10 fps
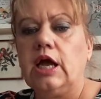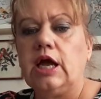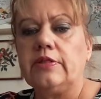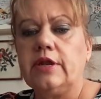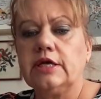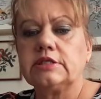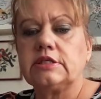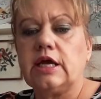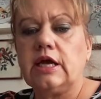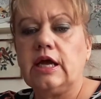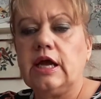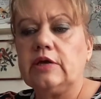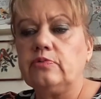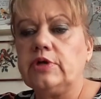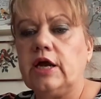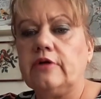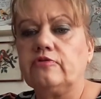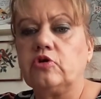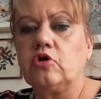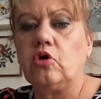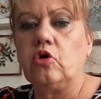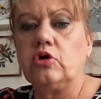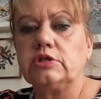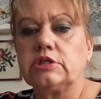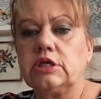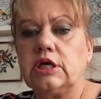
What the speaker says: And the next item we have got